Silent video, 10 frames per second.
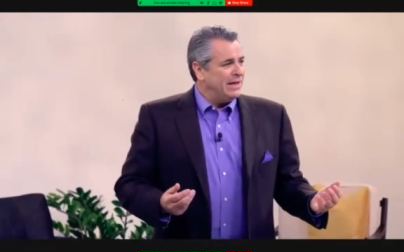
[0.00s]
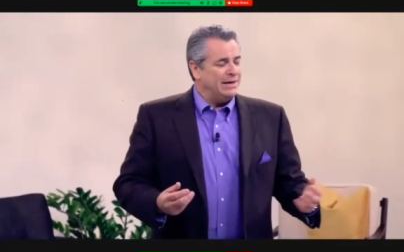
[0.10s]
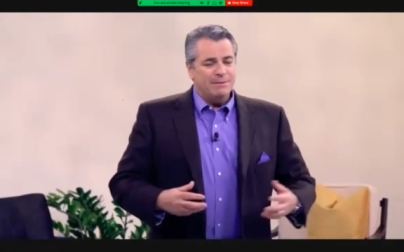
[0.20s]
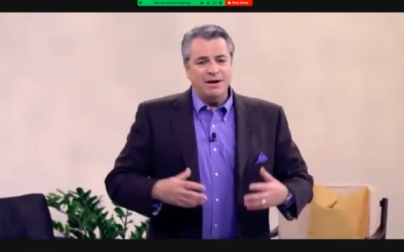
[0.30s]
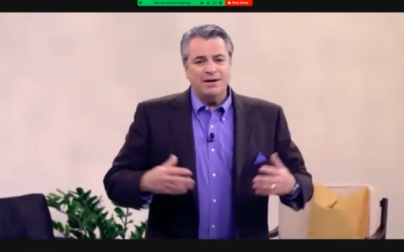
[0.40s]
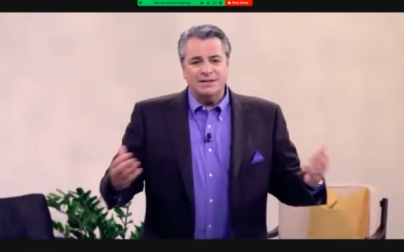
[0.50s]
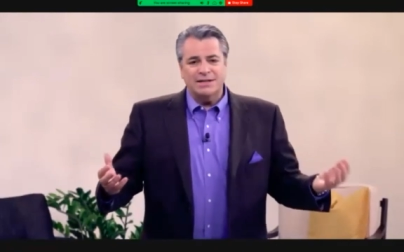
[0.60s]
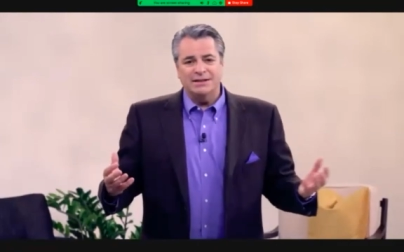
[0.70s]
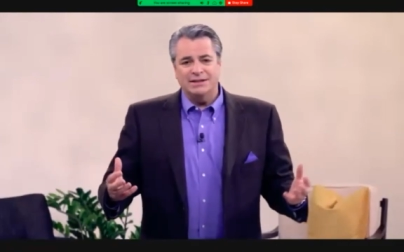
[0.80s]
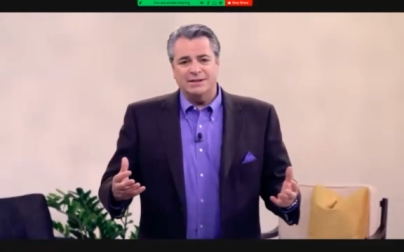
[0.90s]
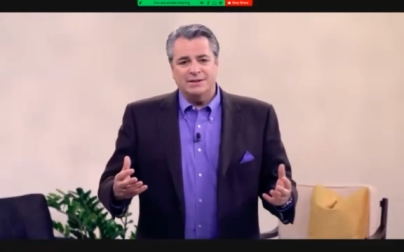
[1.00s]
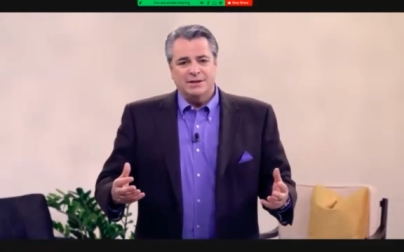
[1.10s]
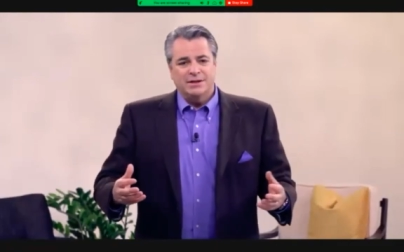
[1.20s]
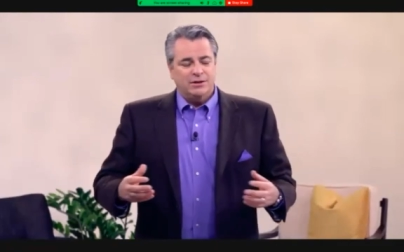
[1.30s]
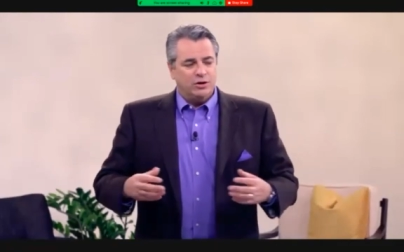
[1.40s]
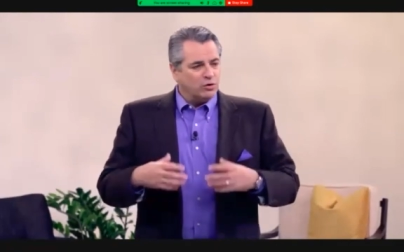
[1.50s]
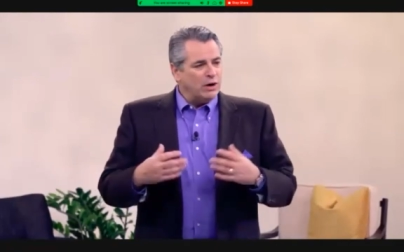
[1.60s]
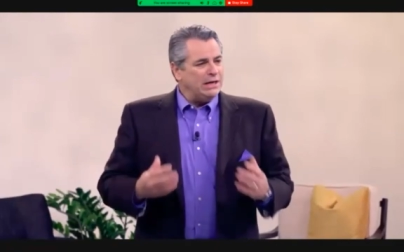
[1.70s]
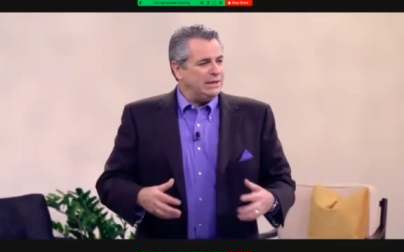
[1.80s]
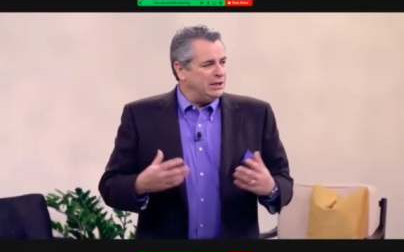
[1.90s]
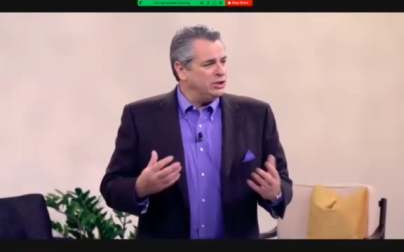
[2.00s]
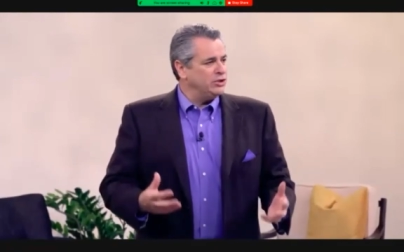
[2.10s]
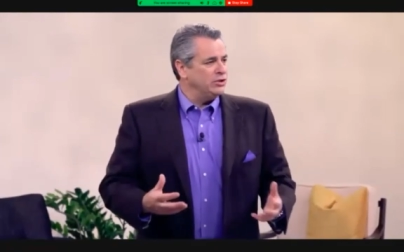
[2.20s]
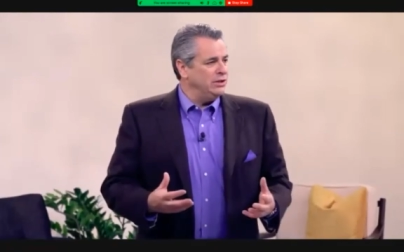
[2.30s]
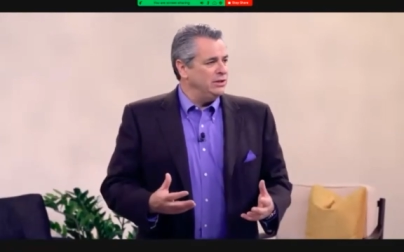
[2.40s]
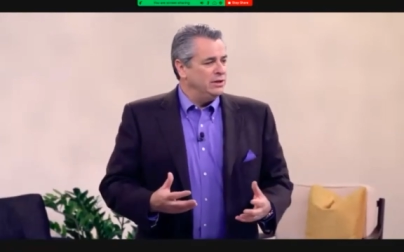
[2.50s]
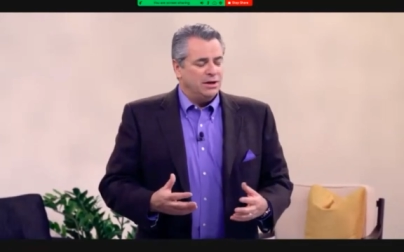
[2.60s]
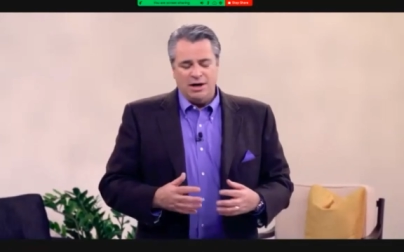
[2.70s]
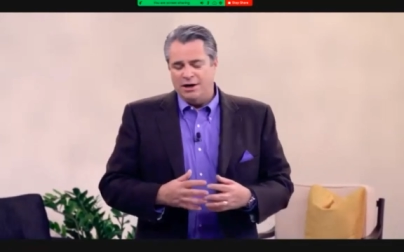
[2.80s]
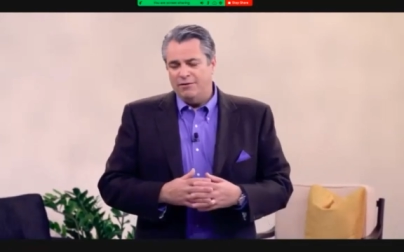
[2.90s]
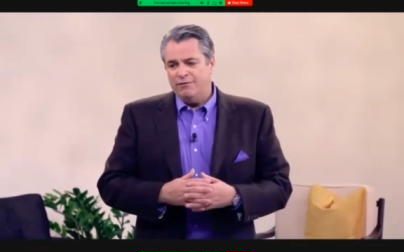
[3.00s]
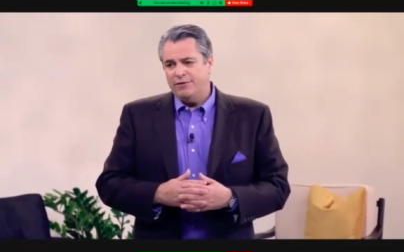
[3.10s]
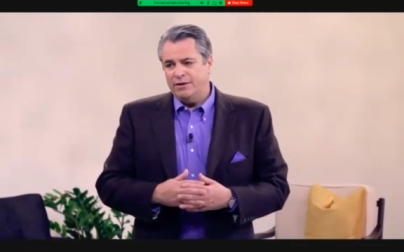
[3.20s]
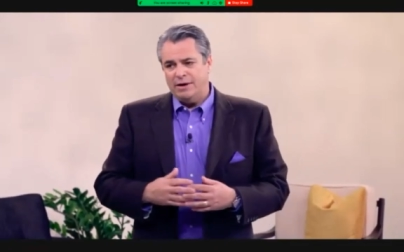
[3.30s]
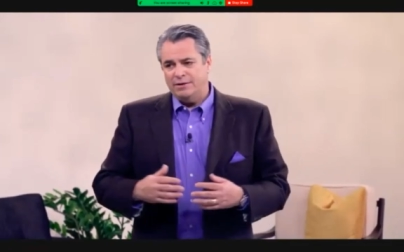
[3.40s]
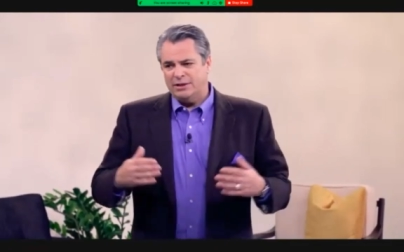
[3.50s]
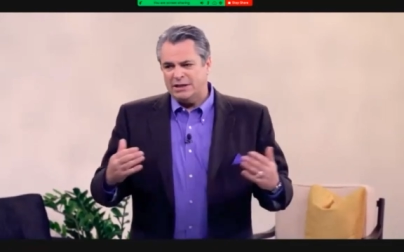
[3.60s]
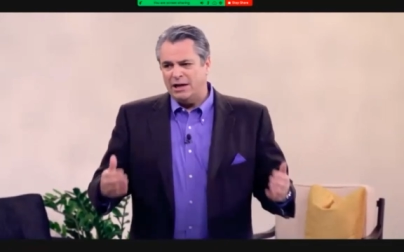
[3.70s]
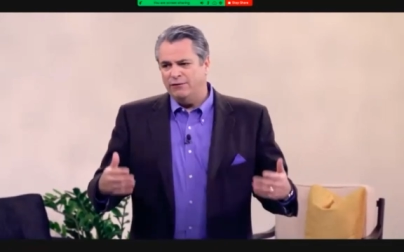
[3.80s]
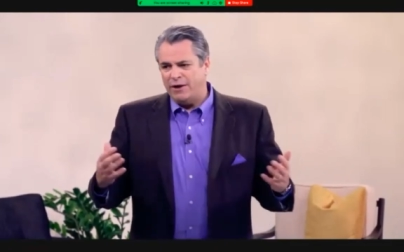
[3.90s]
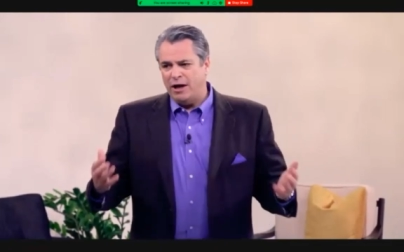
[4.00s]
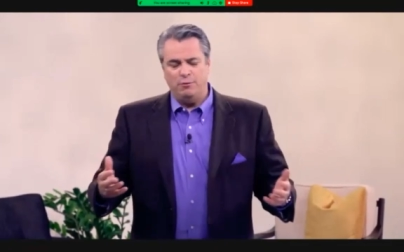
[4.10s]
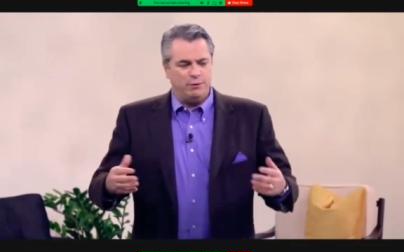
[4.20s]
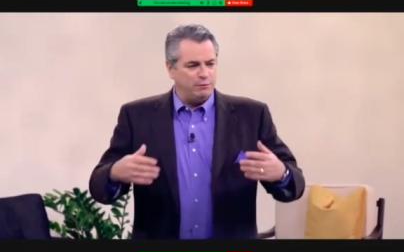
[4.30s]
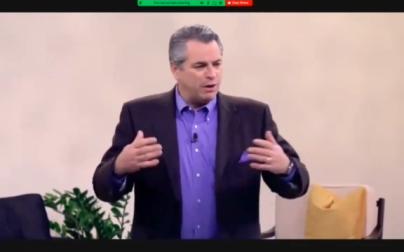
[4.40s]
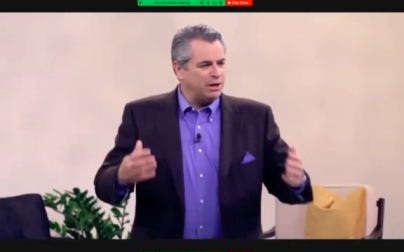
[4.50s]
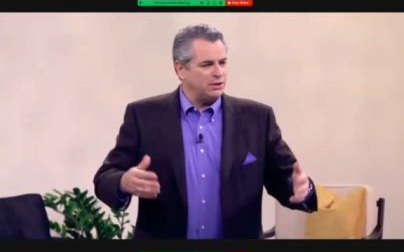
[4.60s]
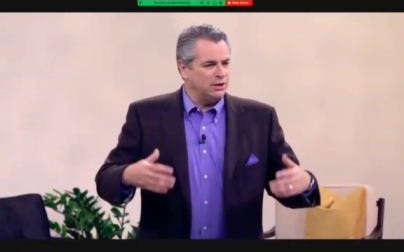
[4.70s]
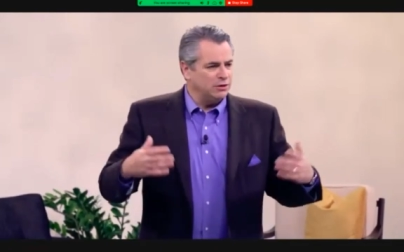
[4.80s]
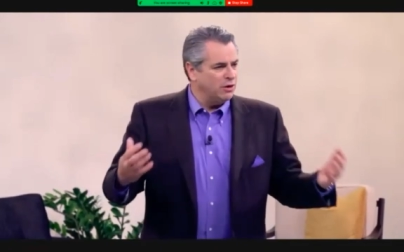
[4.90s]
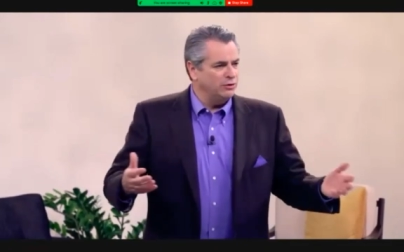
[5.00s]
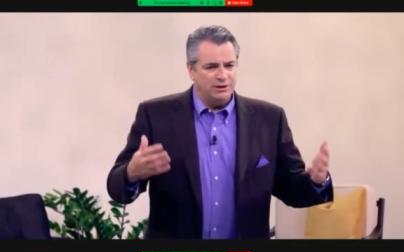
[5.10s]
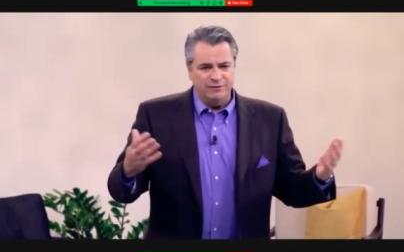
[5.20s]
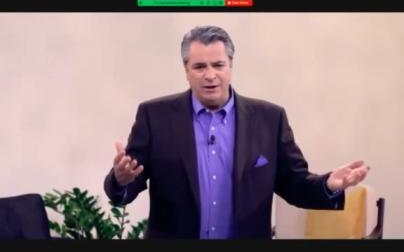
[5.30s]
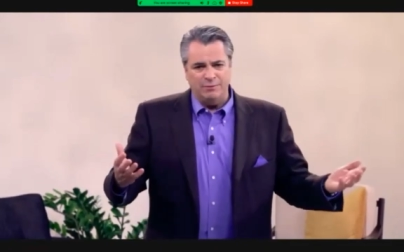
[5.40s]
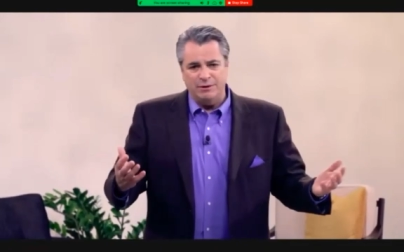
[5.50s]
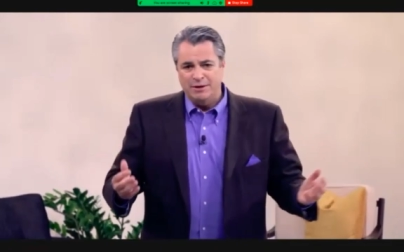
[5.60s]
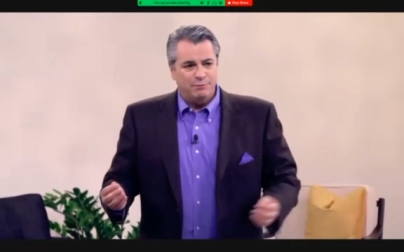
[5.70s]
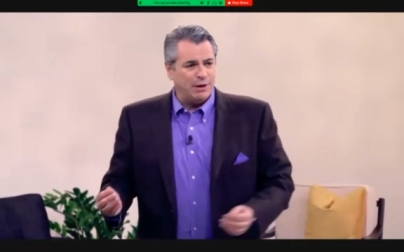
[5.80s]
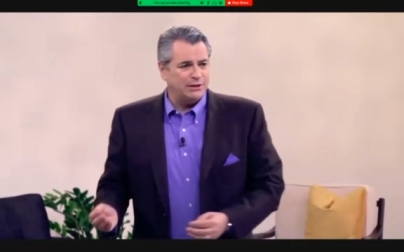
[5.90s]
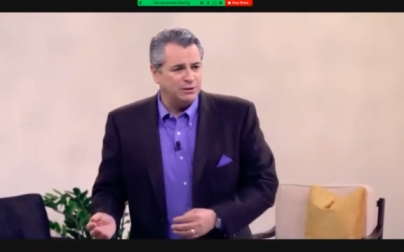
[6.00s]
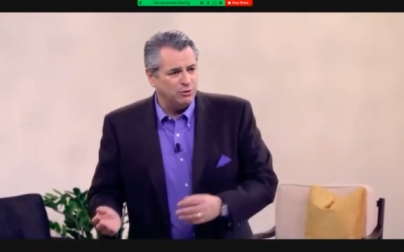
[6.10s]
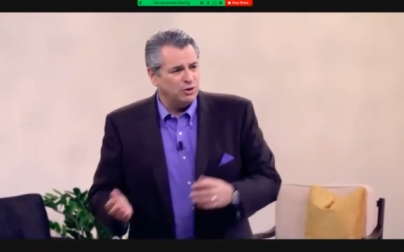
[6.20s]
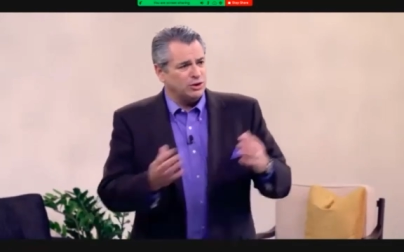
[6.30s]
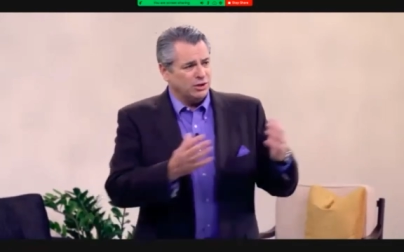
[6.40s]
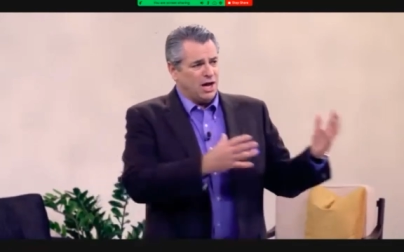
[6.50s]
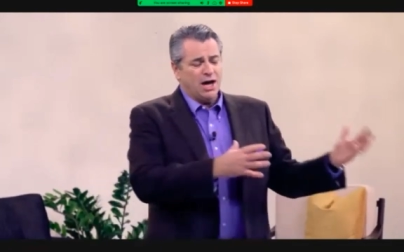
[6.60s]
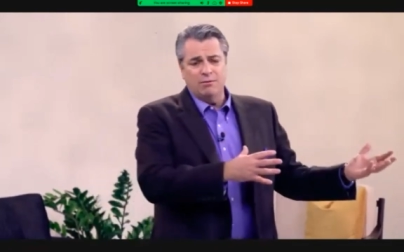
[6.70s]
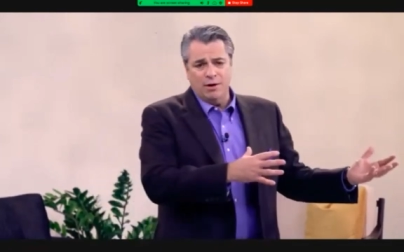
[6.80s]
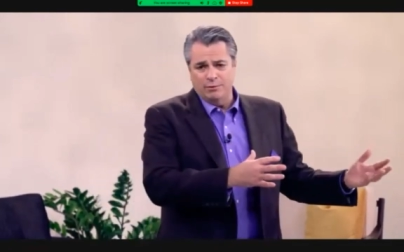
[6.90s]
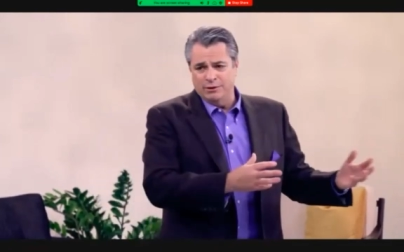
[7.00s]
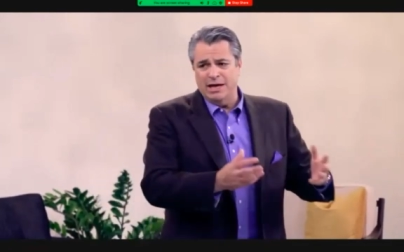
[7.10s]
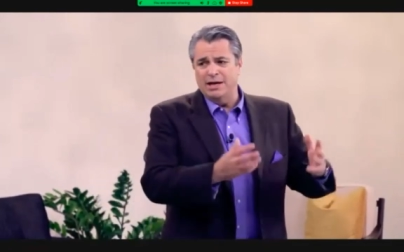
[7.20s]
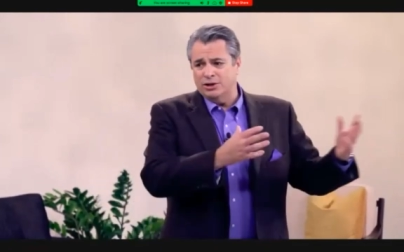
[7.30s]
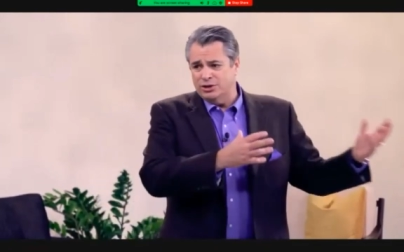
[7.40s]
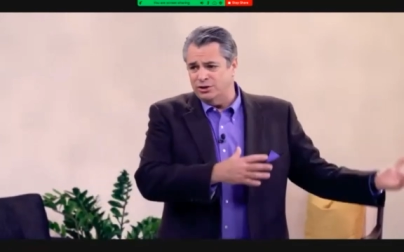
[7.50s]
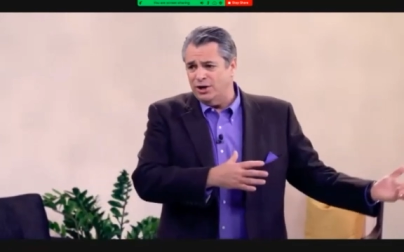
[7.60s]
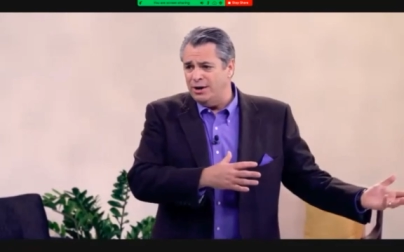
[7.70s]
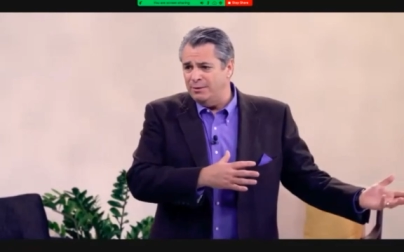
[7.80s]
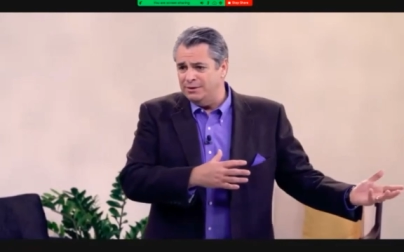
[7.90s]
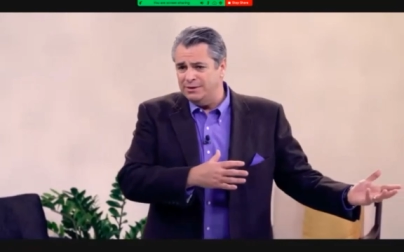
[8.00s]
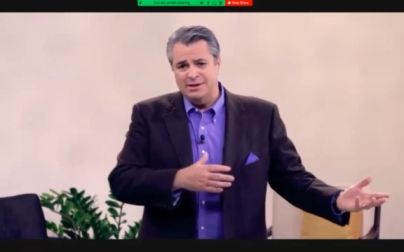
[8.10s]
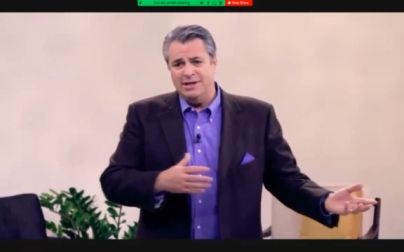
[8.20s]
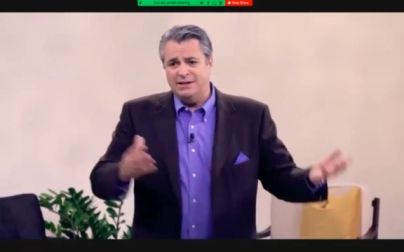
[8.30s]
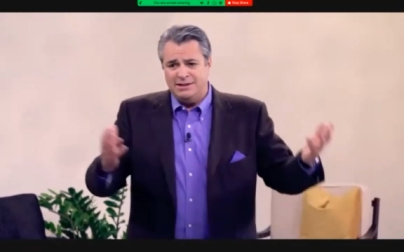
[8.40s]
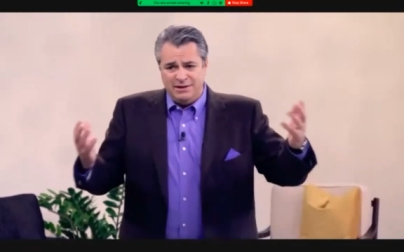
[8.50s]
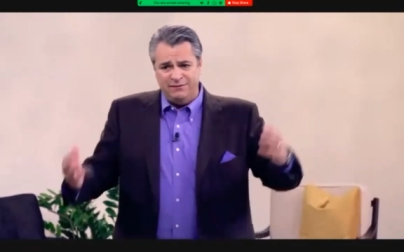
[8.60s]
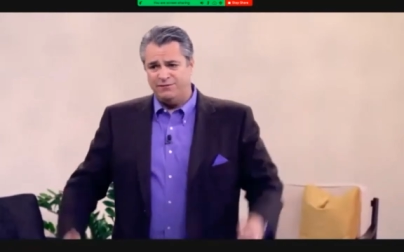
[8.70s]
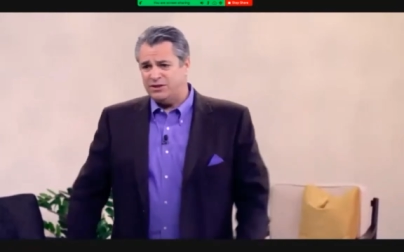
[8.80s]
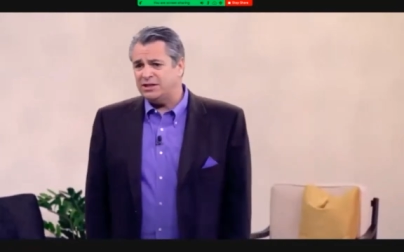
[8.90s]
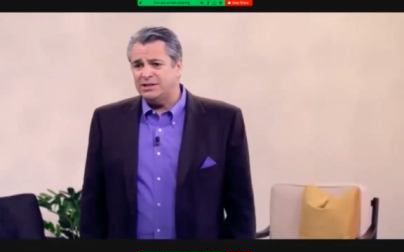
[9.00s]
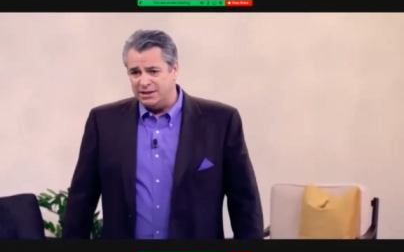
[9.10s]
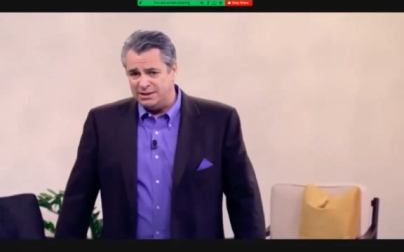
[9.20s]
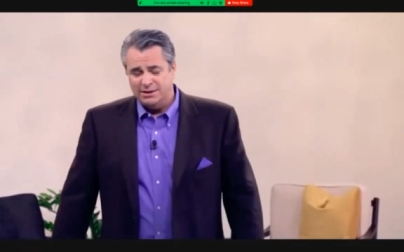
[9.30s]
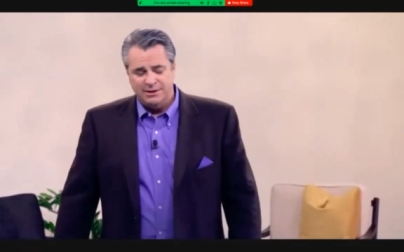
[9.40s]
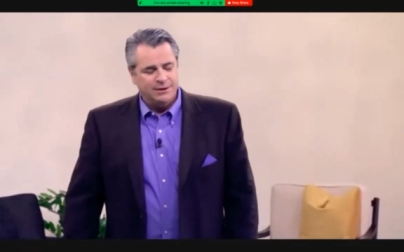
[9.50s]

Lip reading: and America's had this great history of self-help and personal growth and development back to Russell Conwell with Acres of Diamonds in the 1860s.